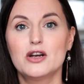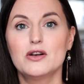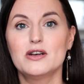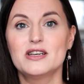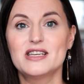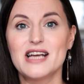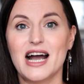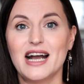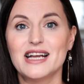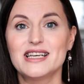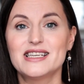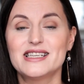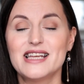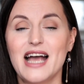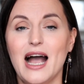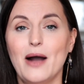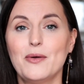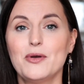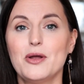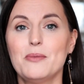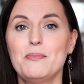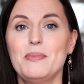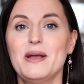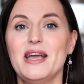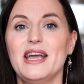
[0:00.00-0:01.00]
died
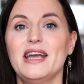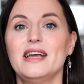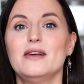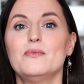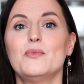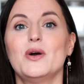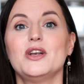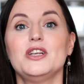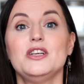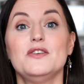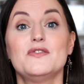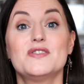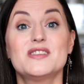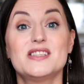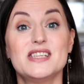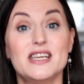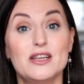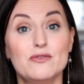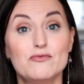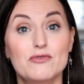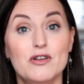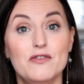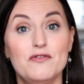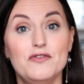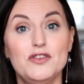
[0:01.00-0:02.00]
down a bit, when you've
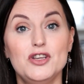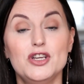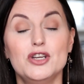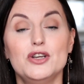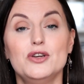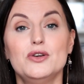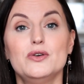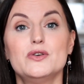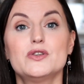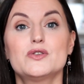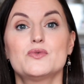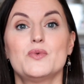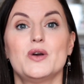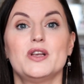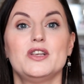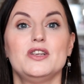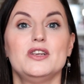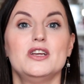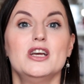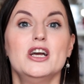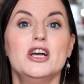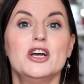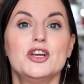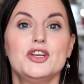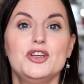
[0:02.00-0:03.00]
seen reviews, when
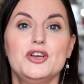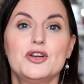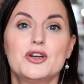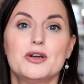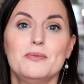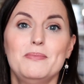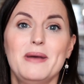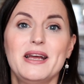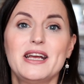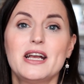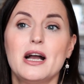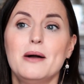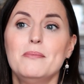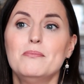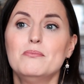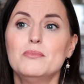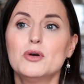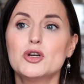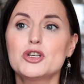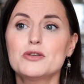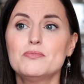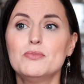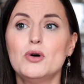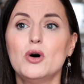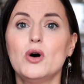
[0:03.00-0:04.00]
you can make a
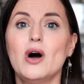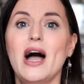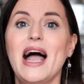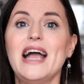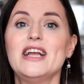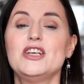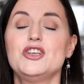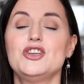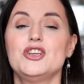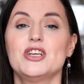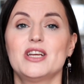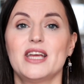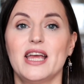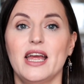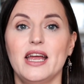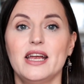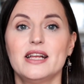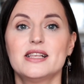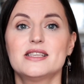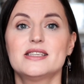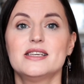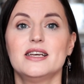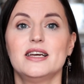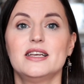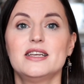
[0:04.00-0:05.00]
much more
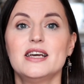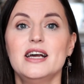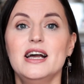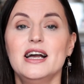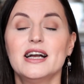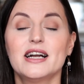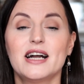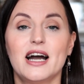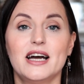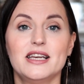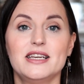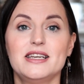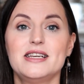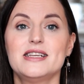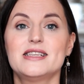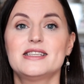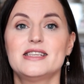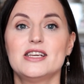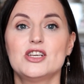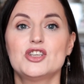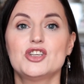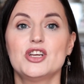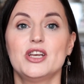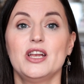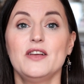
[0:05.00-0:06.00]
educated kind of
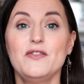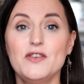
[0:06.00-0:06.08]
decision.